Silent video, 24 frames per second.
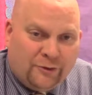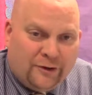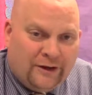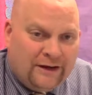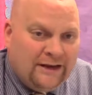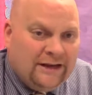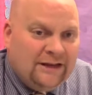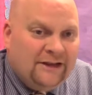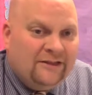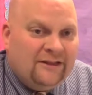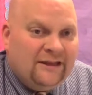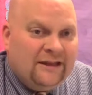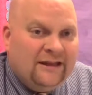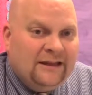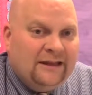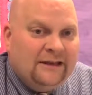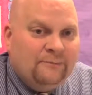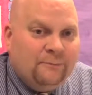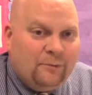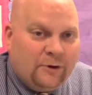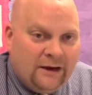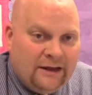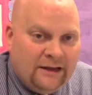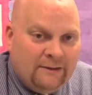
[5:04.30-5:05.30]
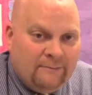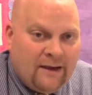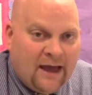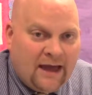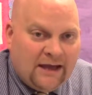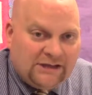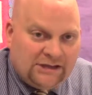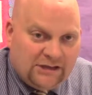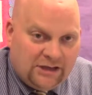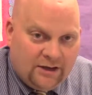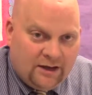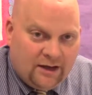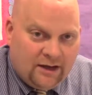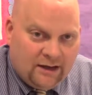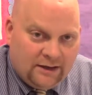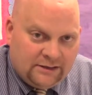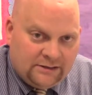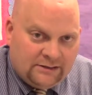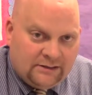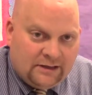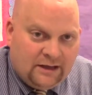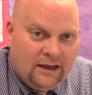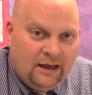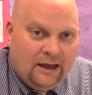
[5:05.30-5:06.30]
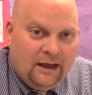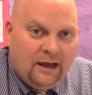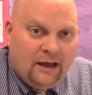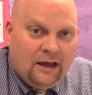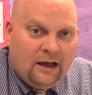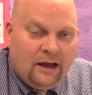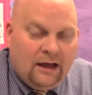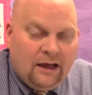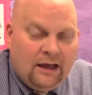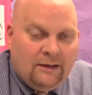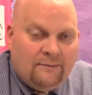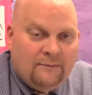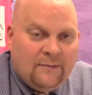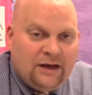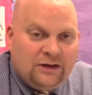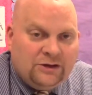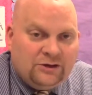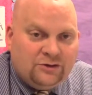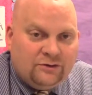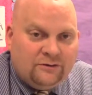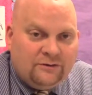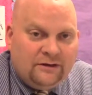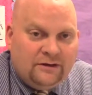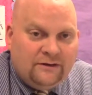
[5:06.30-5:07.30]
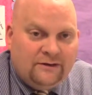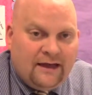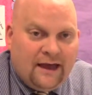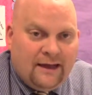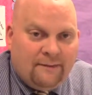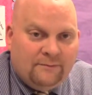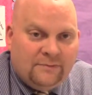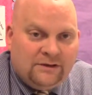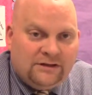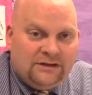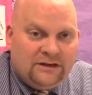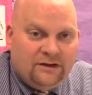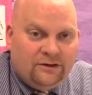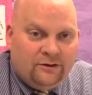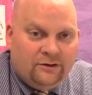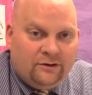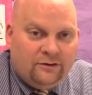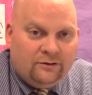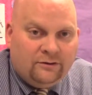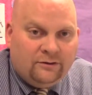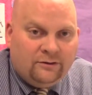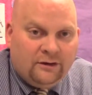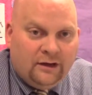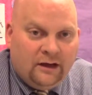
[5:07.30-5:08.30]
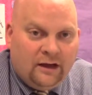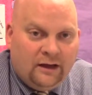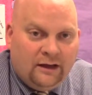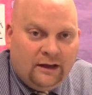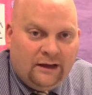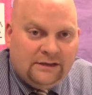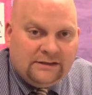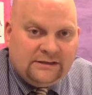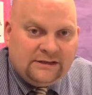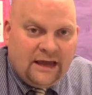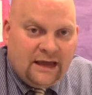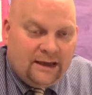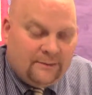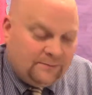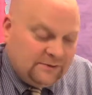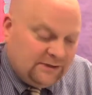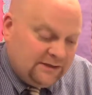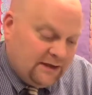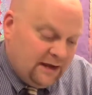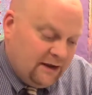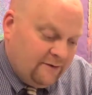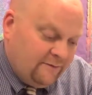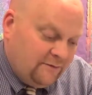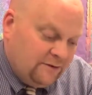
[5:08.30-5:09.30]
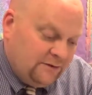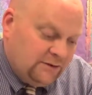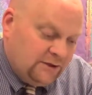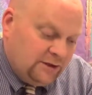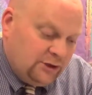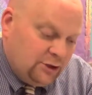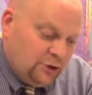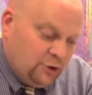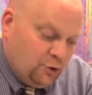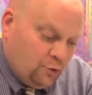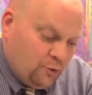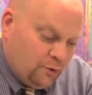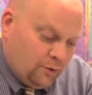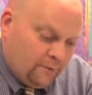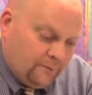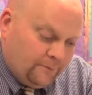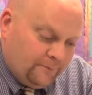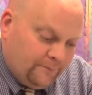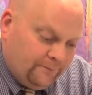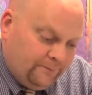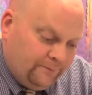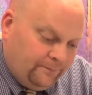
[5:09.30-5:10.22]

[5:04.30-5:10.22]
or anything, bring it back to us and make sure that that material is kept safe and secure.